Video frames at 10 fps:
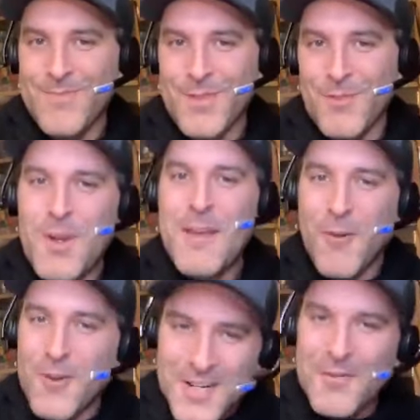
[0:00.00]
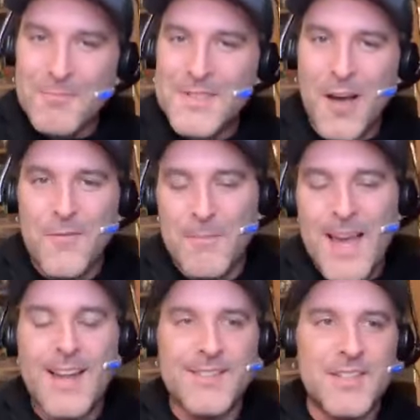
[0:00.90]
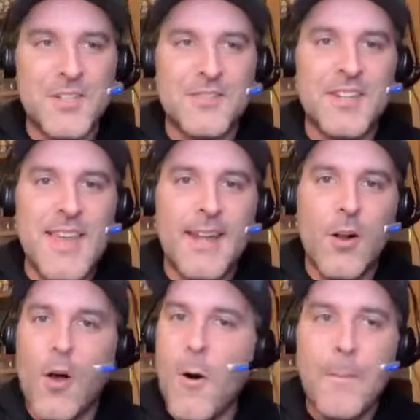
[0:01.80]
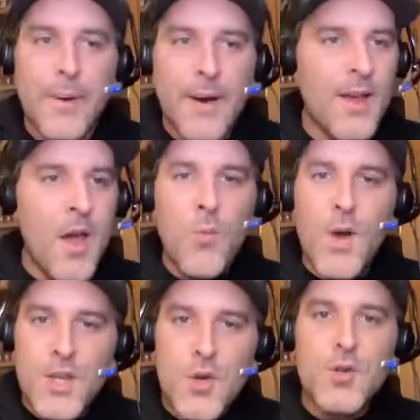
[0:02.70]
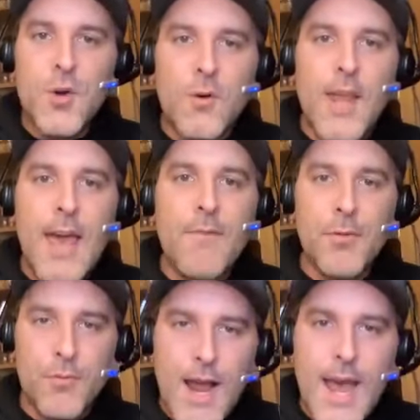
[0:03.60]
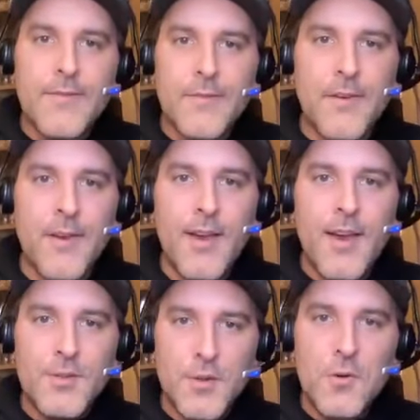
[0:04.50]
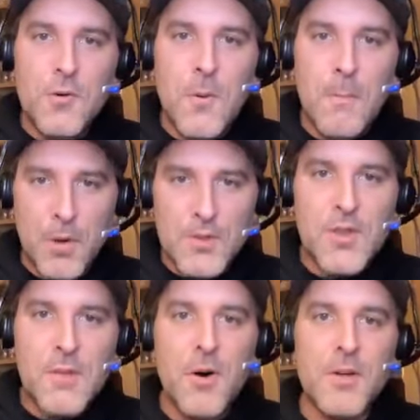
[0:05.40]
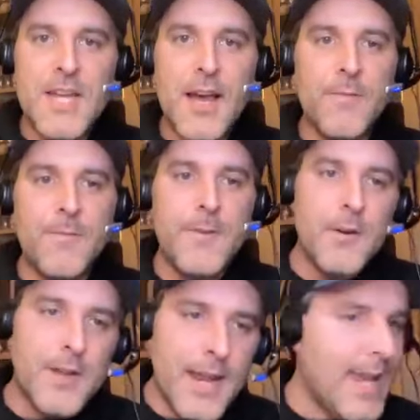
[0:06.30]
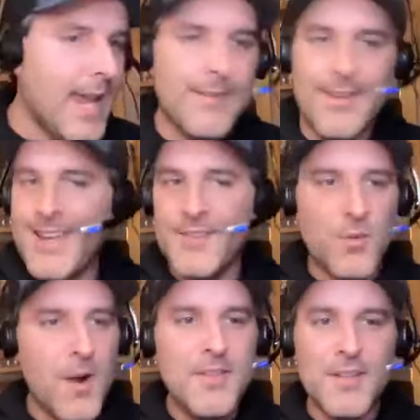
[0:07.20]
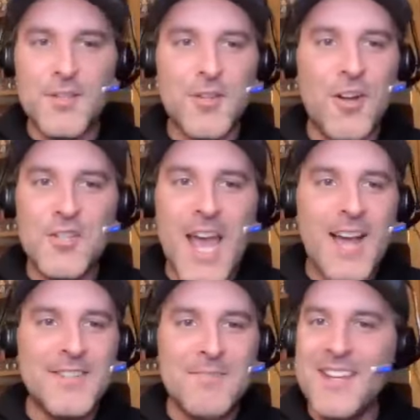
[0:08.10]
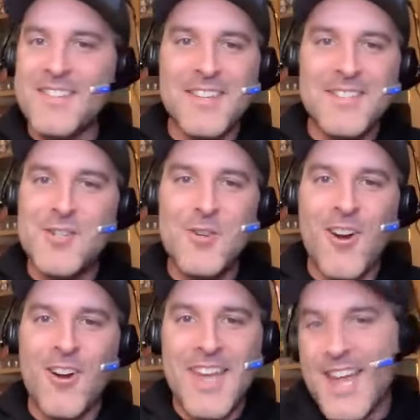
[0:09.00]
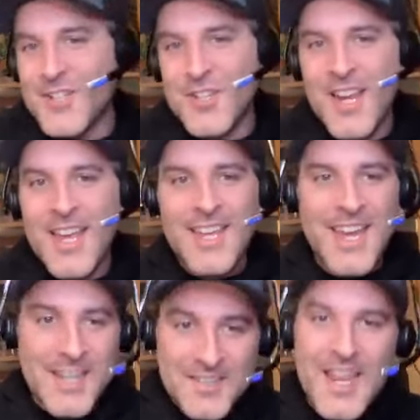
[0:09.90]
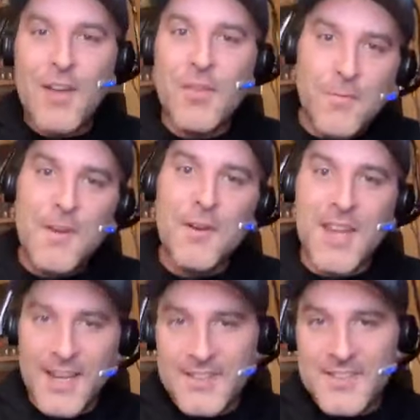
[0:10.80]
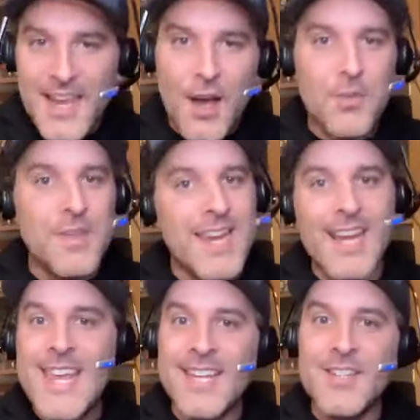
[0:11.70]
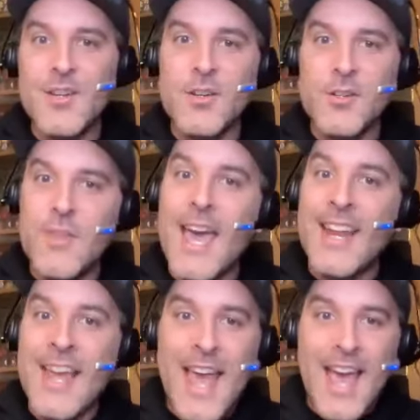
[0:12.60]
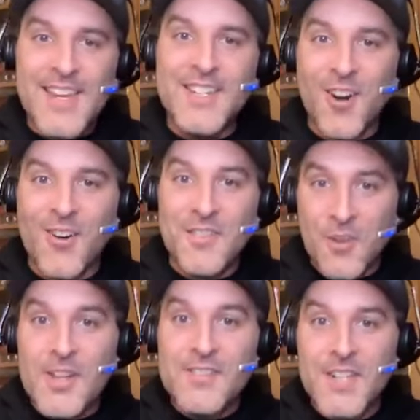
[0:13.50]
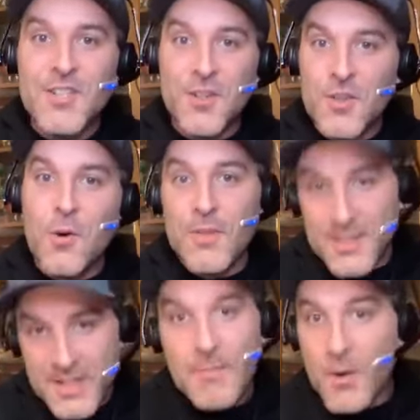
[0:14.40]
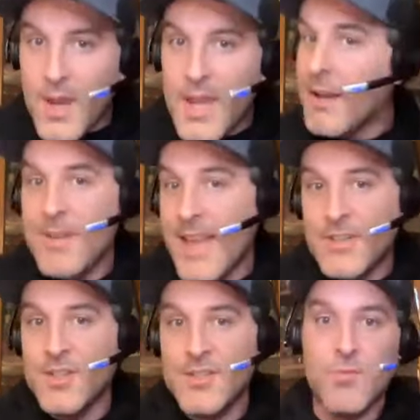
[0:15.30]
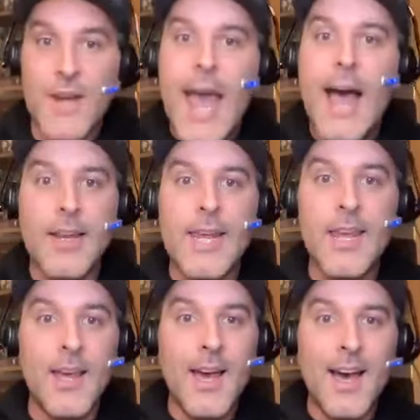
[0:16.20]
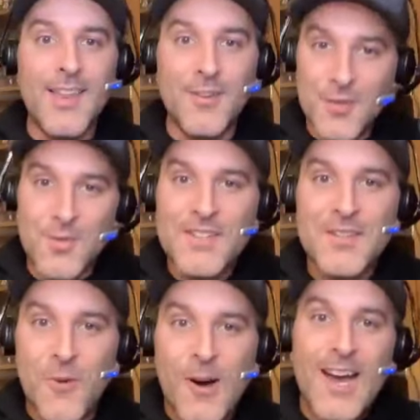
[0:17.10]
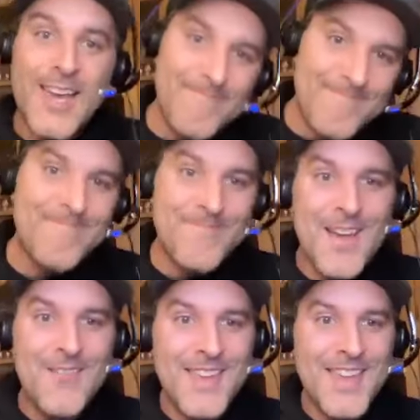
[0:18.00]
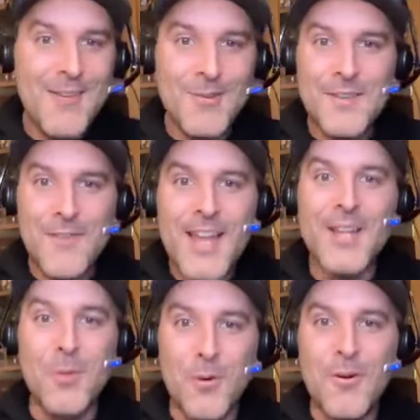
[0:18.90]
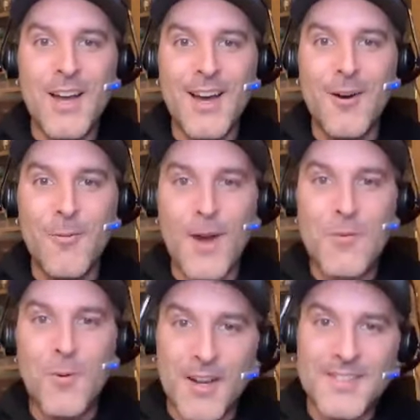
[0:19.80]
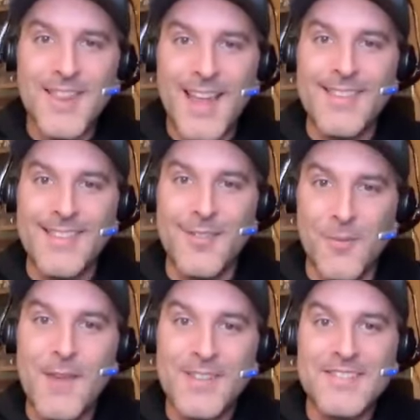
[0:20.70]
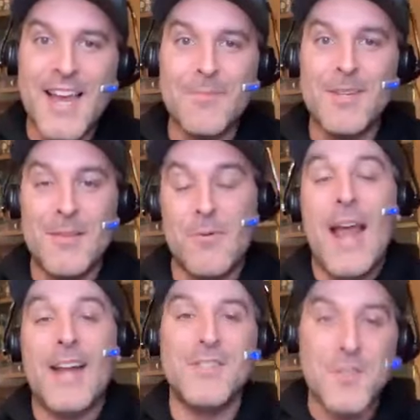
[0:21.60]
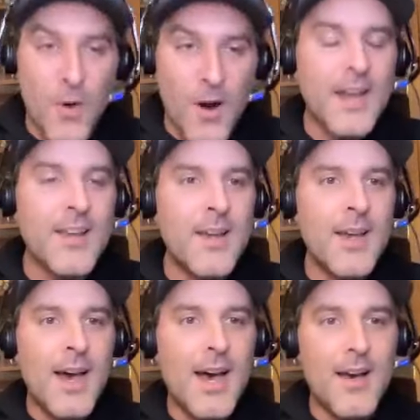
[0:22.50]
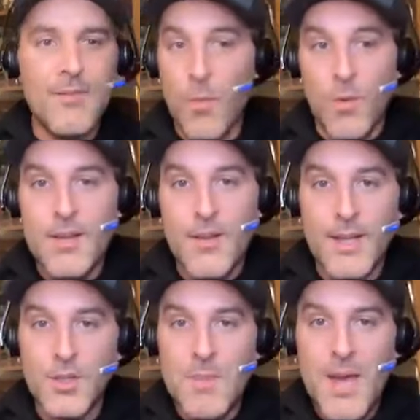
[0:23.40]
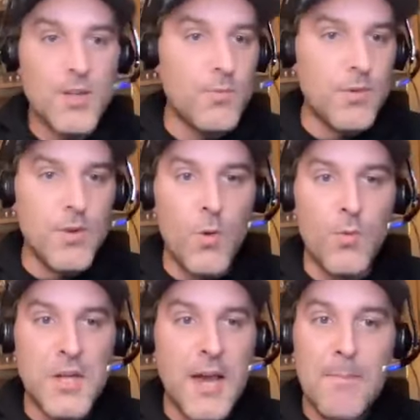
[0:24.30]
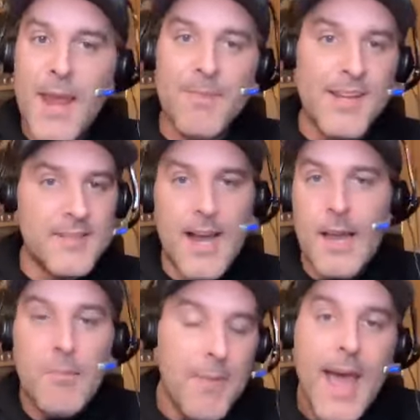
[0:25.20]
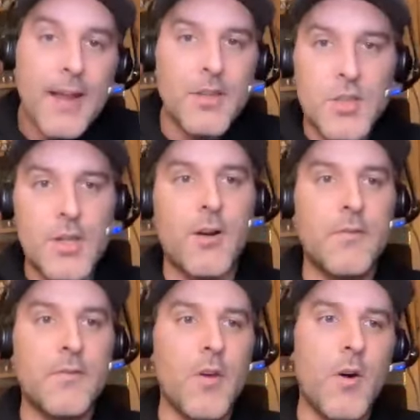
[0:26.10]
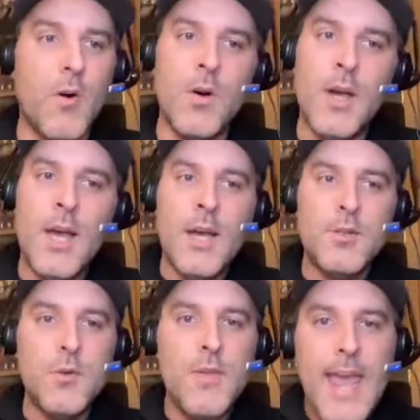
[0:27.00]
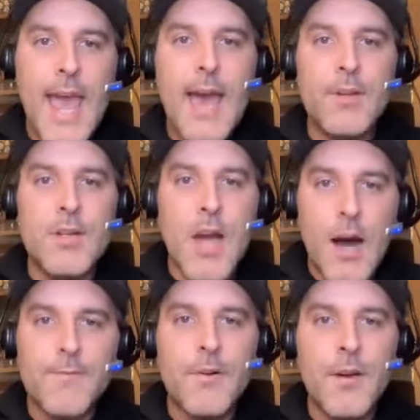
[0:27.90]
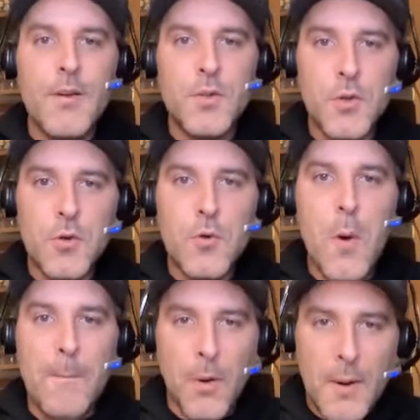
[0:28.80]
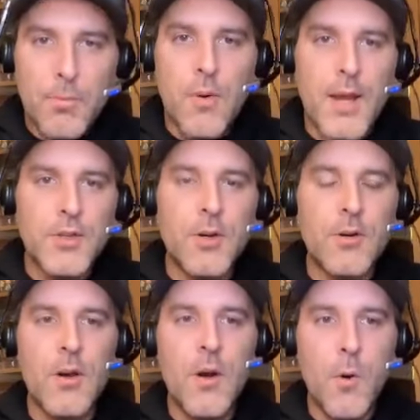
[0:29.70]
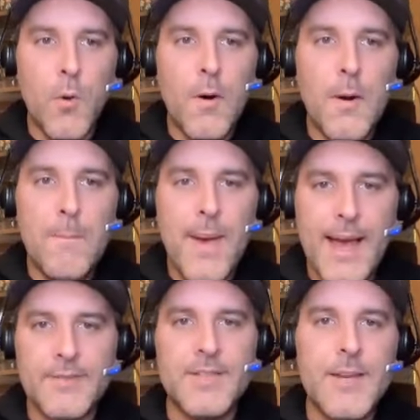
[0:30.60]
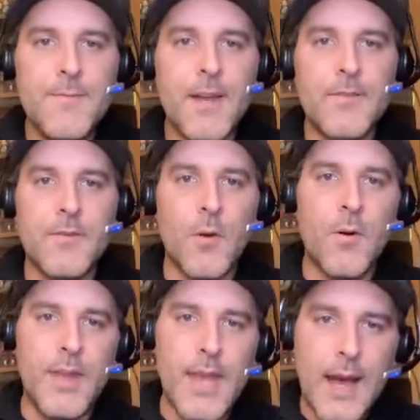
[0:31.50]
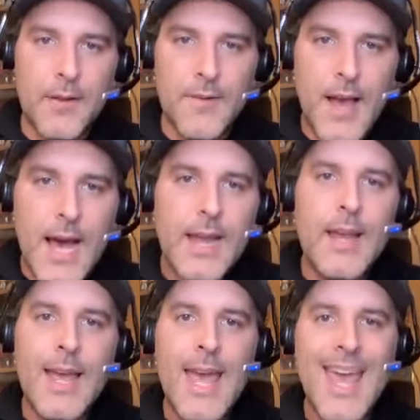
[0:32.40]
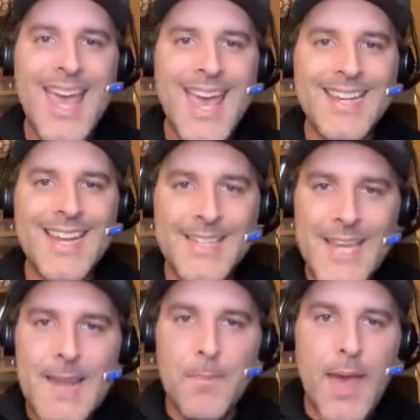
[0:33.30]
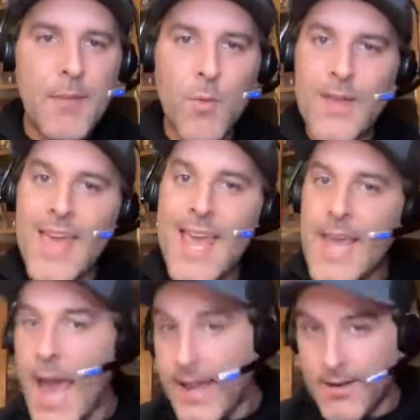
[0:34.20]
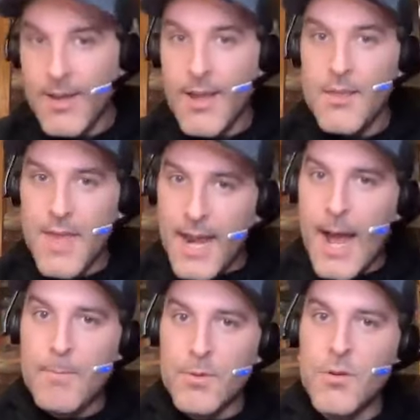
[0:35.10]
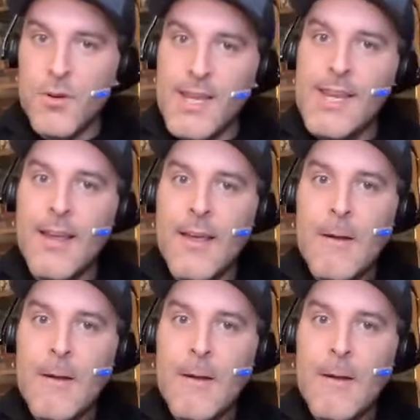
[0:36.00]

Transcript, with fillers: the rookie version of himself. I'm not suggesting that at all. But when you don't have threats to push the ball down the field, and again, it's great that DeSean Jackson made a 62 yard catch. Can he stay on the field? he stay healthy? Can he continue to do that as he turns 36 years old this coming week? I mean, that's just the reality. Uh, there's a reason why you know, he was available uh, when he was, and that that the Ravens signed him to the practice squad. Uh, we, as you mentioned, no Rashod Bateman. He's not coming back this year. So, do they have enough to put pressure on pass defenses on the outside and deep? And when they get that opportunity,